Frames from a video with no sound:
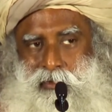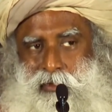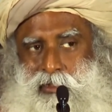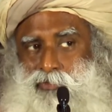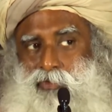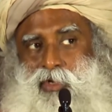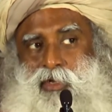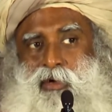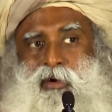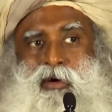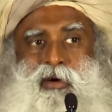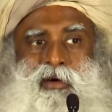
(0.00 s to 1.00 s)
it's very
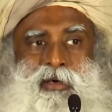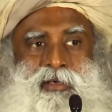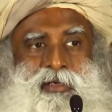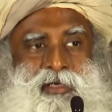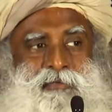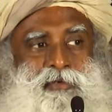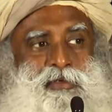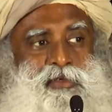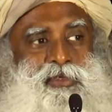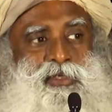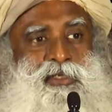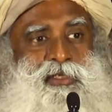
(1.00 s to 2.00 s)
hard even
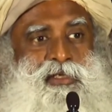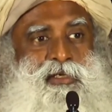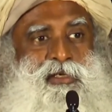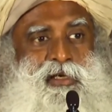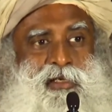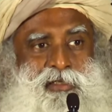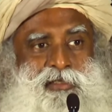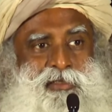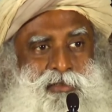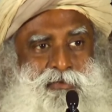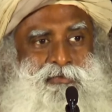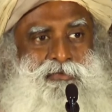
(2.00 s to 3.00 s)
to sit here and
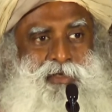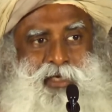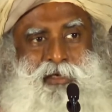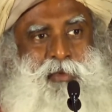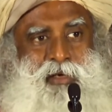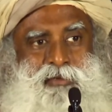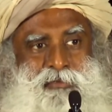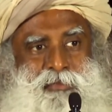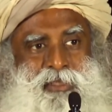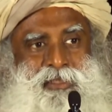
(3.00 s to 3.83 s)
listen, forget about